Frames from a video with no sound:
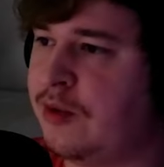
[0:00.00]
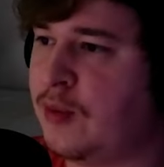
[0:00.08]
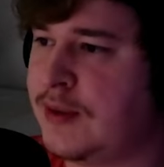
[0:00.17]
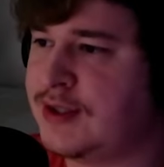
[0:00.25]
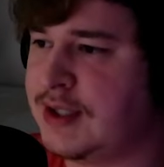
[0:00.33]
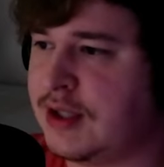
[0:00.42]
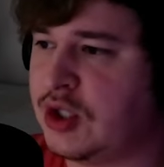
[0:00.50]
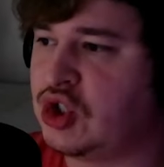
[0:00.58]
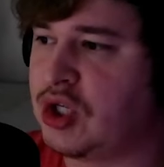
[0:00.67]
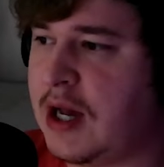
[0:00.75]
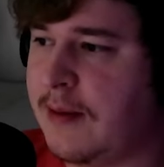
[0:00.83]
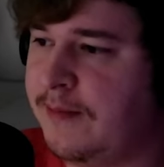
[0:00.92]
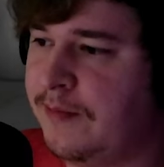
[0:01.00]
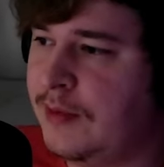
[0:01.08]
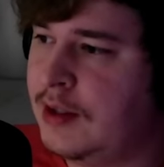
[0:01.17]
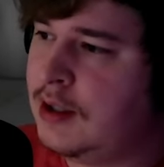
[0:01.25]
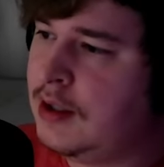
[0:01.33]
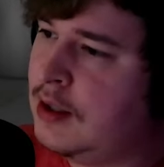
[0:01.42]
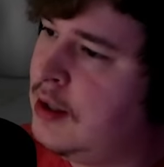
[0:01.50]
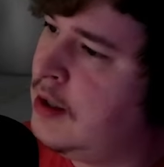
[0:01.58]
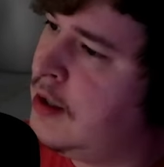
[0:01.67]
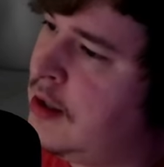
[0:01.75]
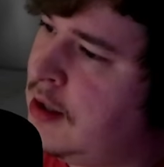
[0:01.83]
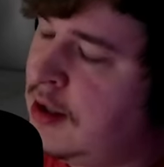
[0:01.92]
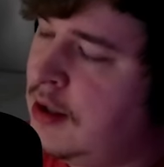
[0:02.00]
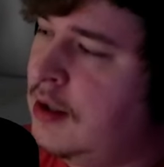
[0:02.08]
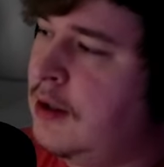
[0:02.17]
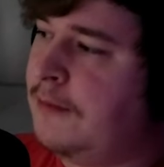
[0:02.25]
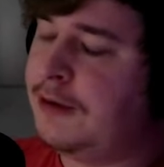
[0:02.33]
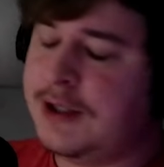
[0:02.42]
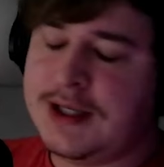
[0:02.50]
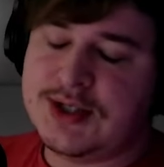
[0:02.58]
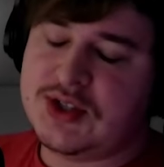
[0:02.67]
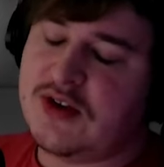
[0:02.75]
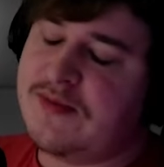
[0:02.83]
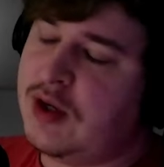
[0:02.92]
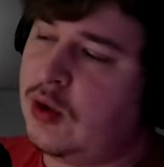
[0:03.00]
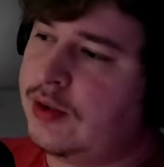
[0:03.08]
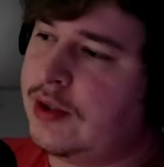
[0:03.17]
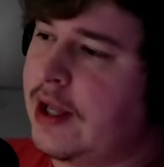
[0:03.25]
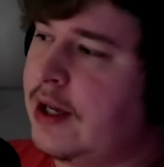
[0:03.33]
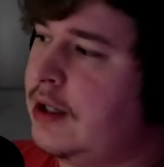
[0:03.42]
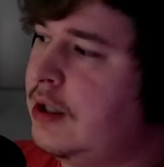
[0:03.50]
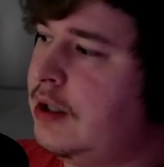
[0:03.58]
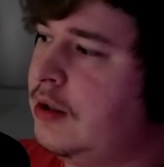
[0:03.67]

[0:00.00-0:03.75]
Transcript: what do I see in the shop? Please give me golden egg.